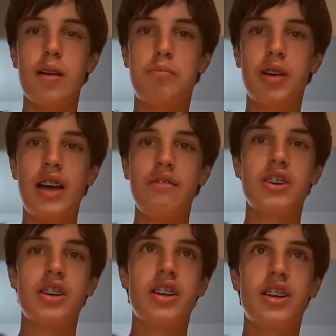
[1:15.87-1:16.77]
But
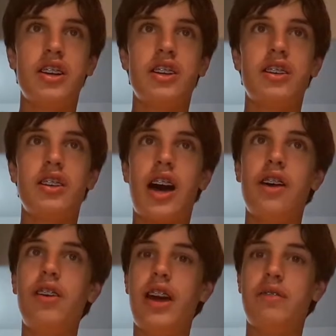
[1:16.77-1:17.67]
I
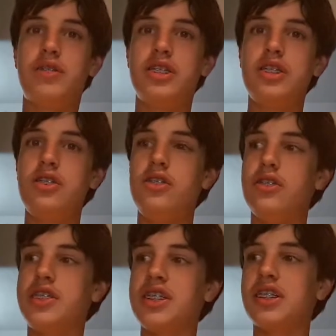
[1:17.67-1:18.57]
would have to
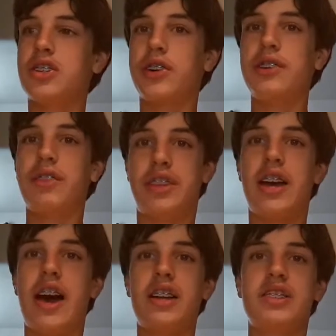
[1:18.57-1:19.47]
disagree with
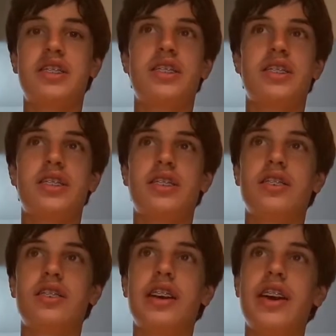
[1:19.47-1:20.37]
that.
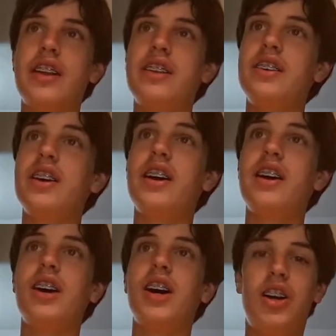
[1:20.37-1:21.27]
And
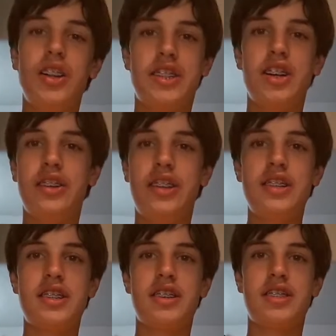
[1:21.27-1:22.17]
also, these
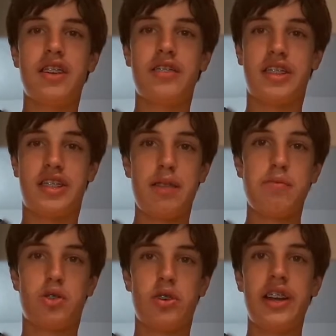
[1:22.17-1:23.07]
are some of the same
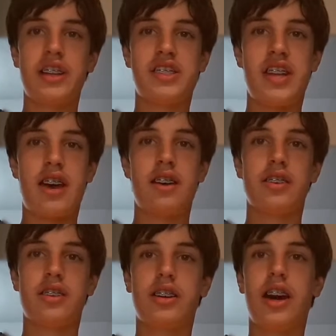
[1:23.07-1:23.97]
critics that
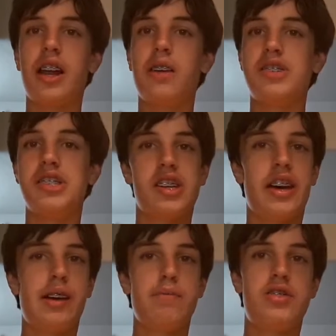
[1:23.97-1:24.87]
kind of
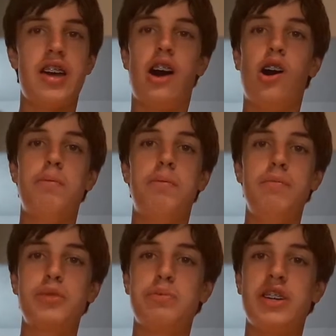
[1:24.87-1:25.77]
slammed
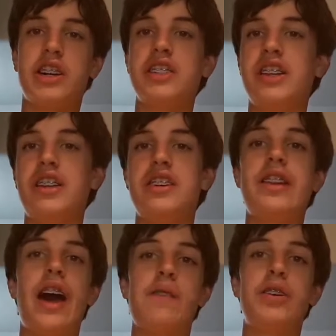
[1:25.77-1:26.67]
albums because they didn't
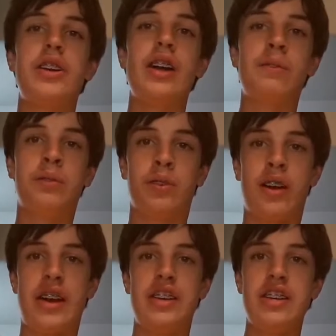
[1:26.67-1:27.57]
have enough
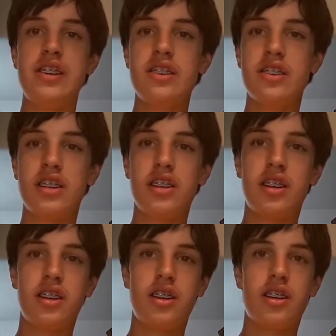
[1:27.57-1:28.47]
variety.
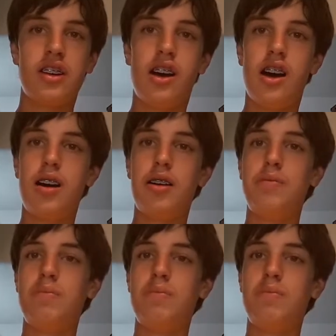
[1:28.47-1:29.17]
I